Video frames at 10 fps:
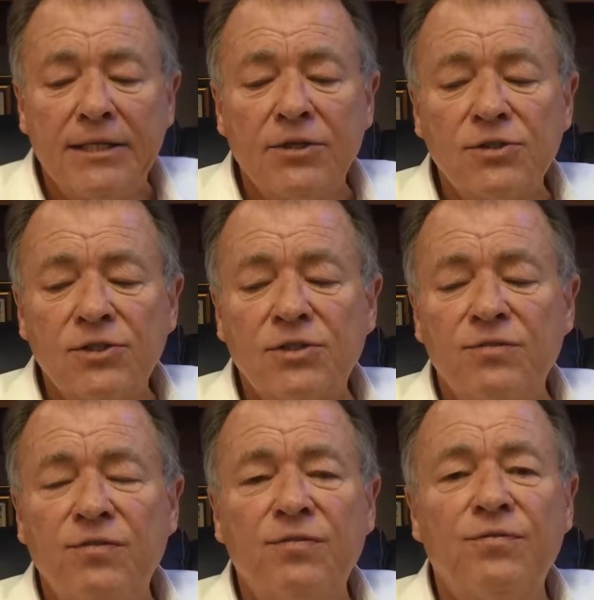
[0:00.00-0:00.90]
There's
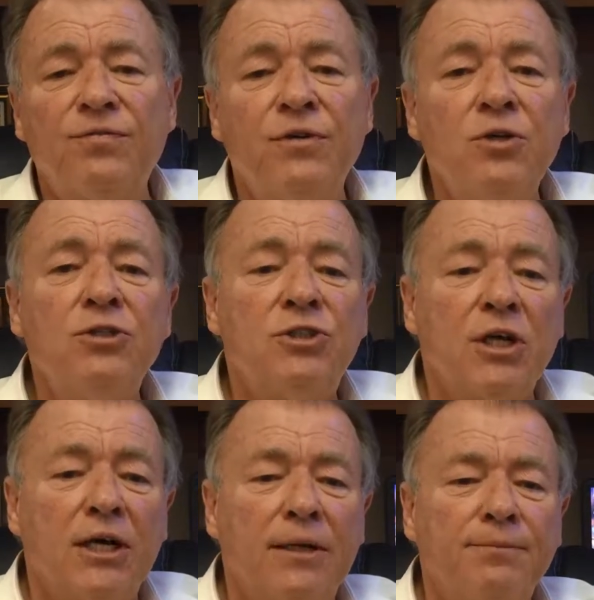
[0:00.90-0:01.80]

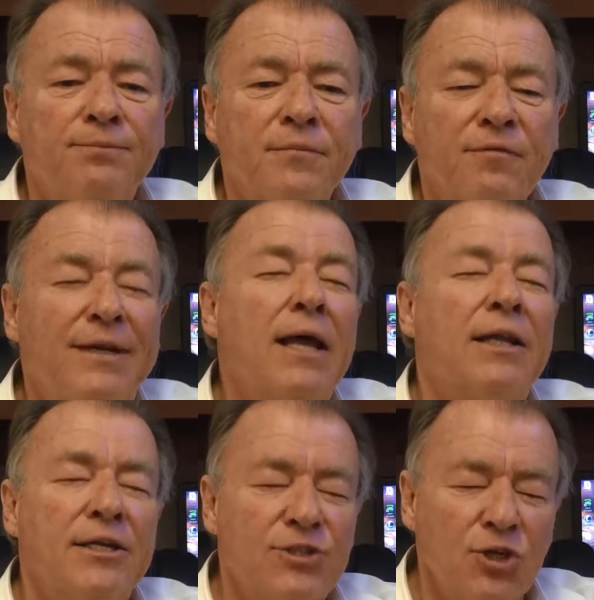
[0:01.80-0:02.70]

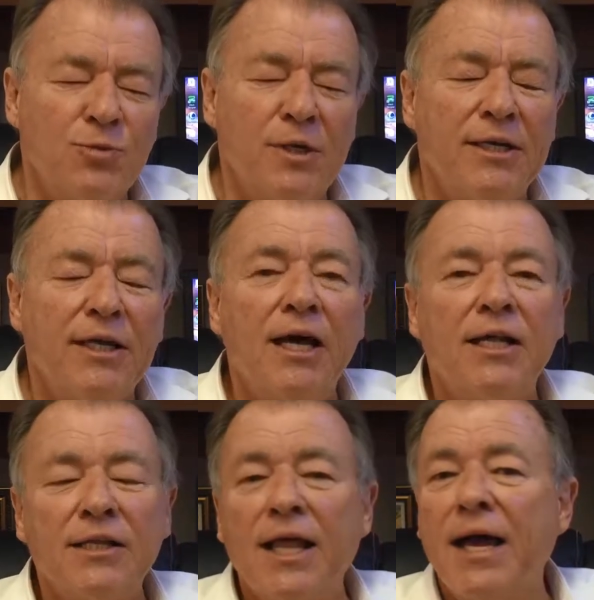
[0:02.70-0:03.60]
fidelity,
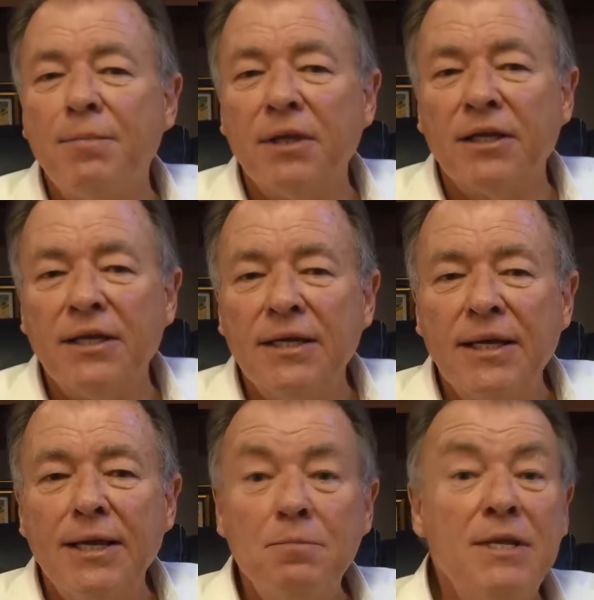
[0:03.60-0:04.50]
liability,
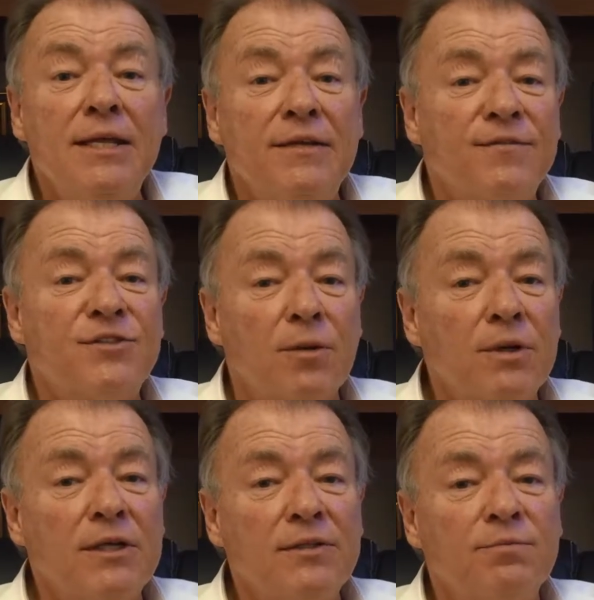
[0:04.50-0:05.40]
meaning that if
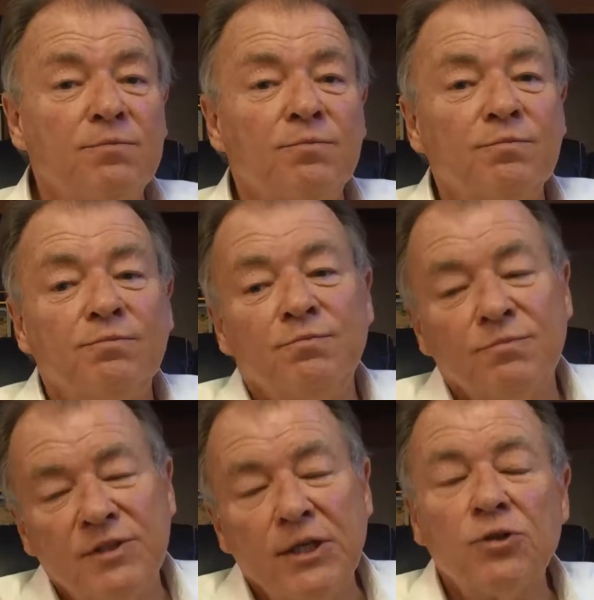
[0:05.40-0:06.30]
somebody
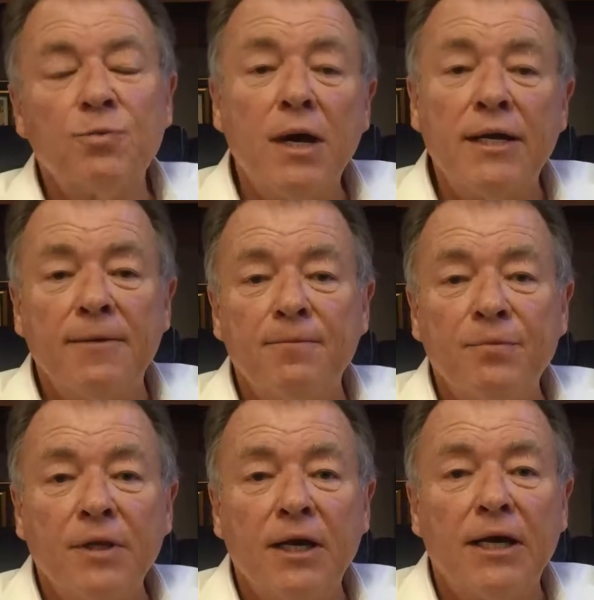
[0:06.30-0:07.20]
steals money,
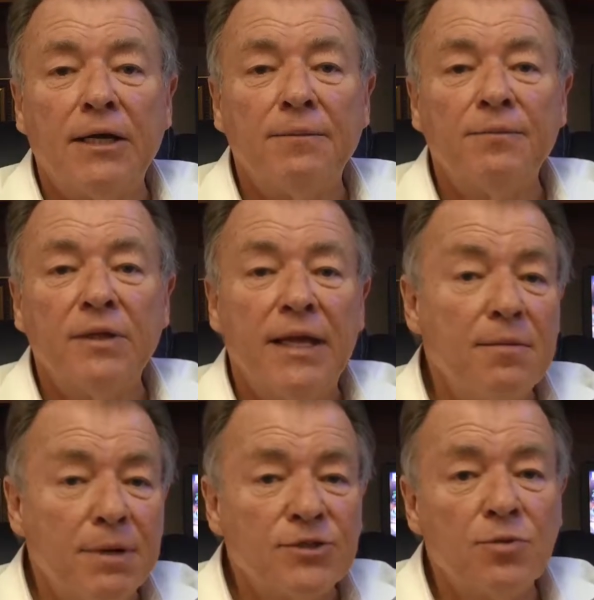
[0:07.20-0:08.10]
they
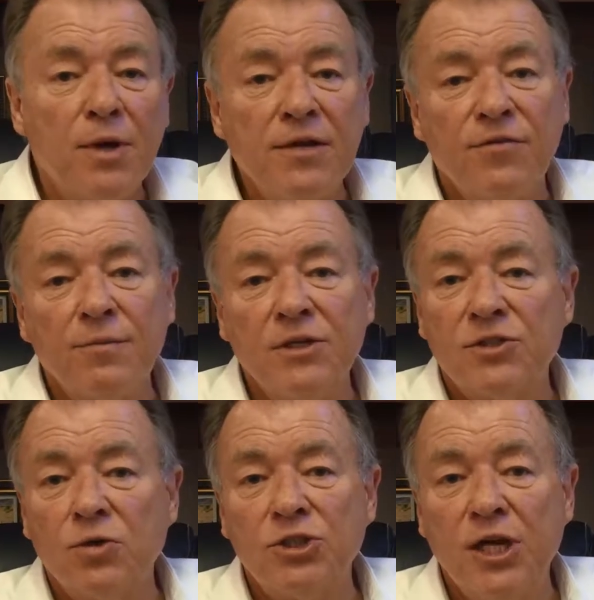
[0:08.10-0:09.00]
embezzle money from the
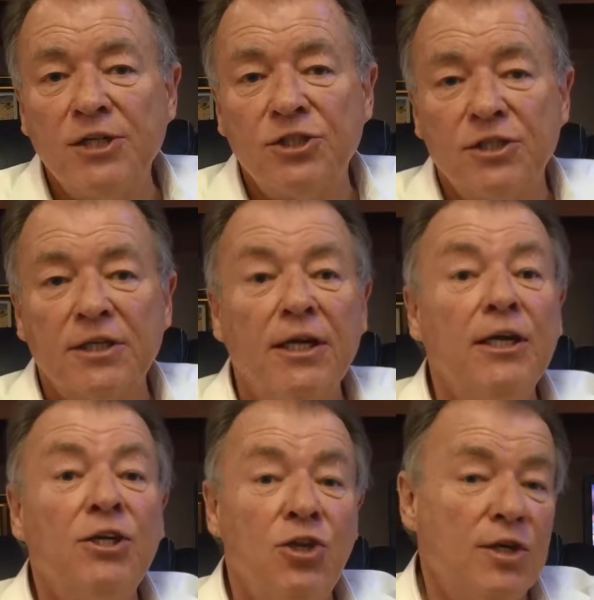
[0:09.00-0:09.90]
association,
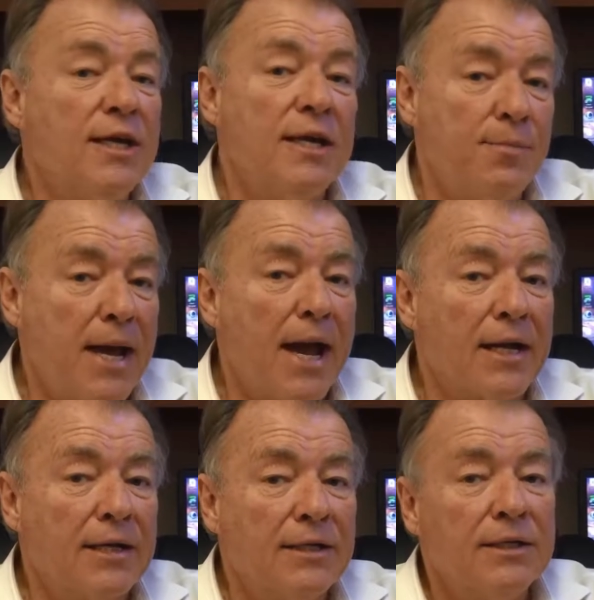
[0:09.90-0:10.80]
you can get it
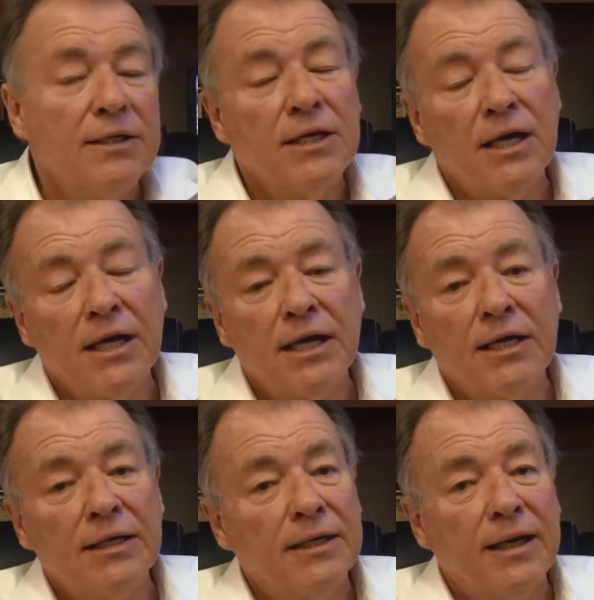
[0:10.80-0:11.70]
back.
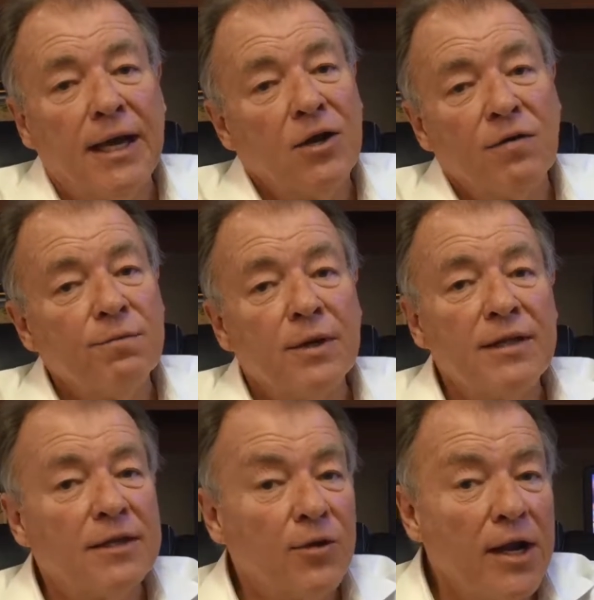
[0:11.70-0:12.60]
I know everybody
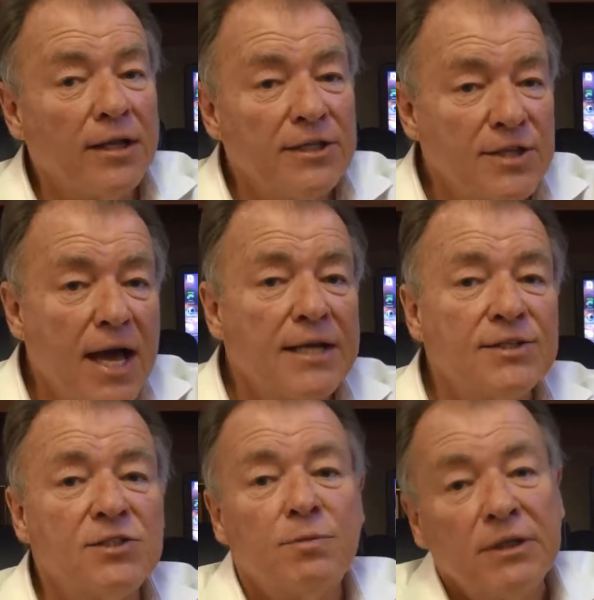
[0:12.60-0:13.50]
theoretically is
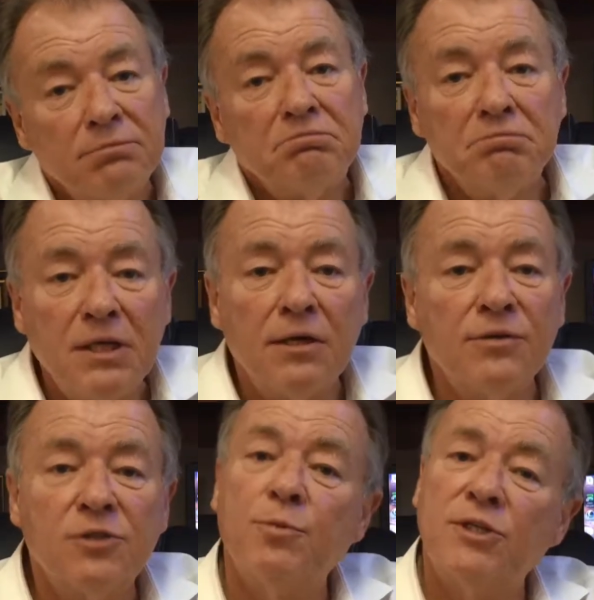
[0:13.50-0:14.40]
honest, but
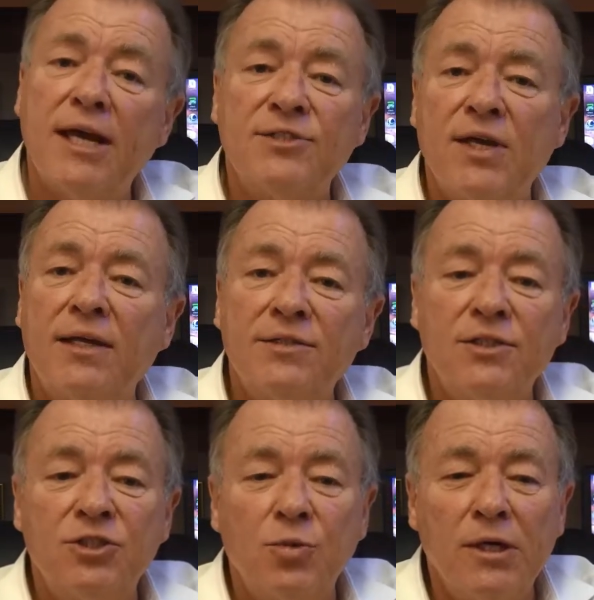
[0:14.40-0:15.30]
this protects that
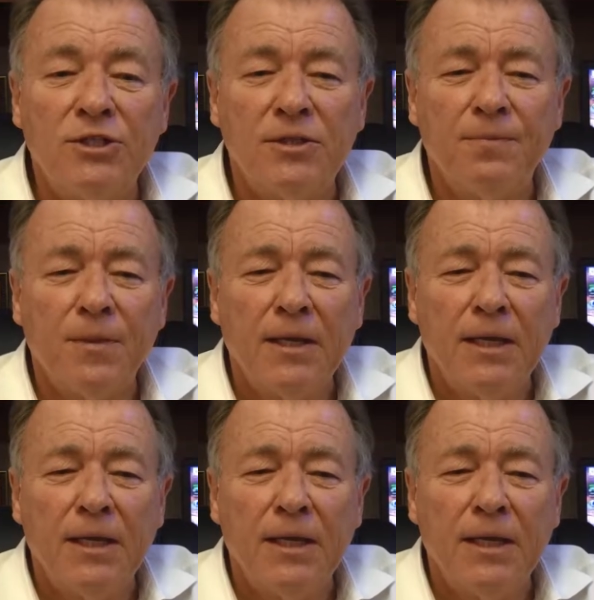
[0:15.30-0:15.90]
situation.